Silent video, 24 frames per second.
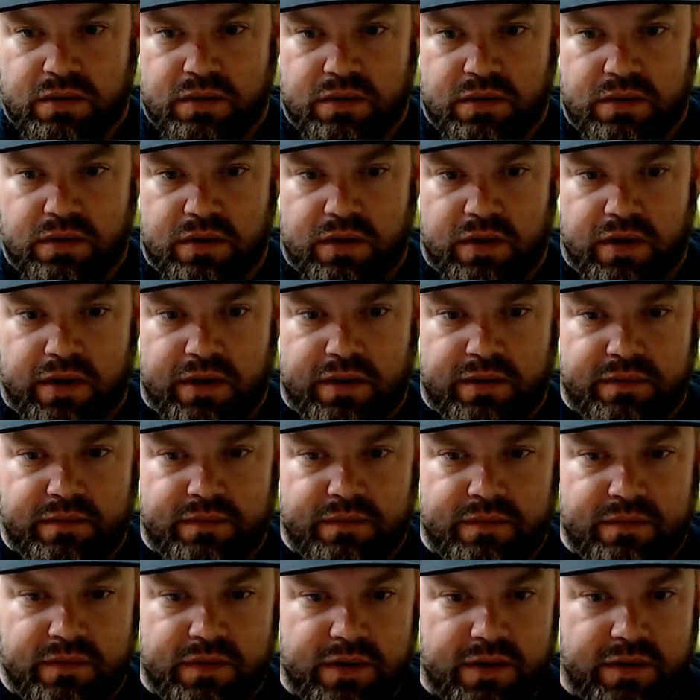All right.
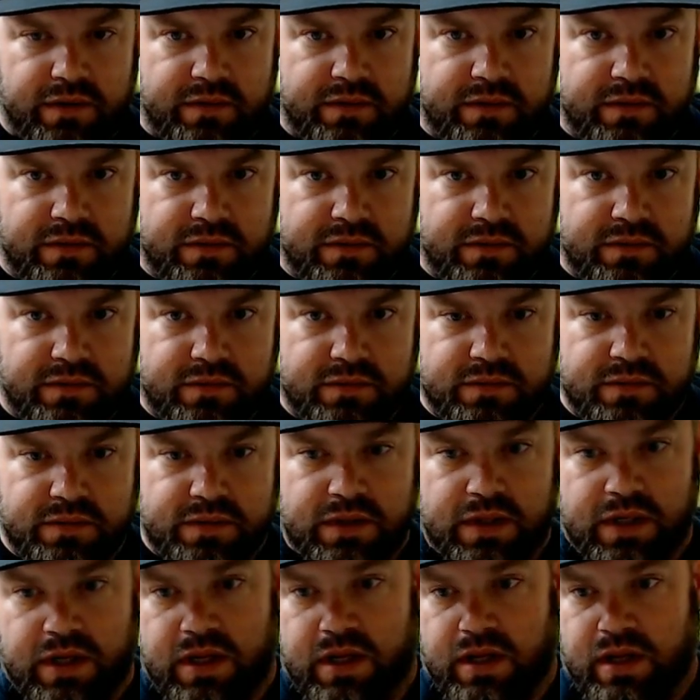Oh,
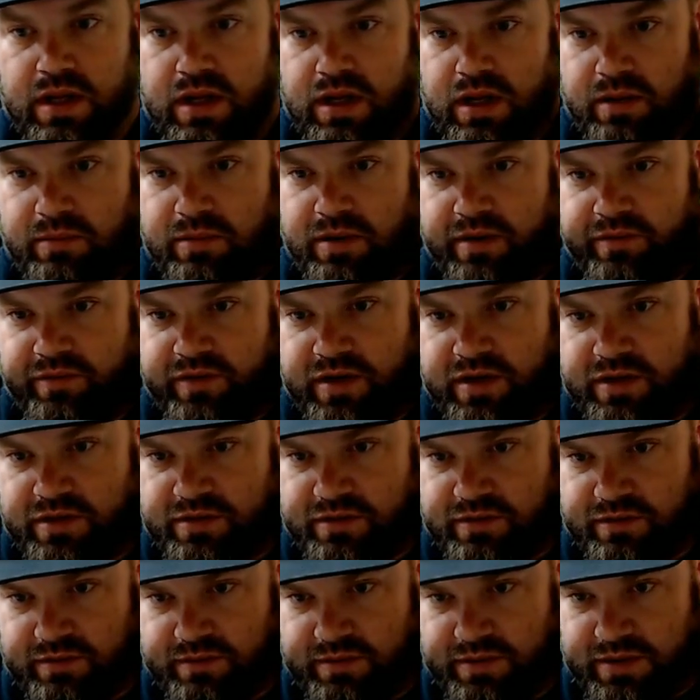I'm having
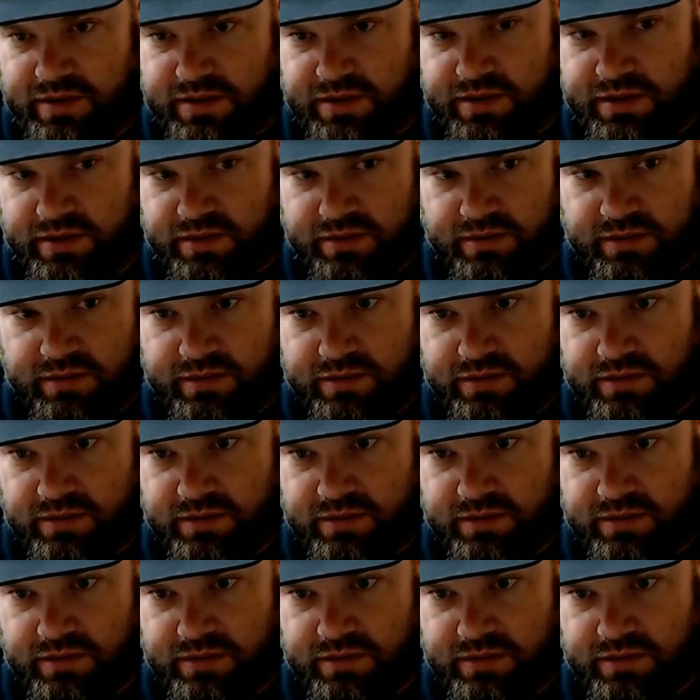issues with it here.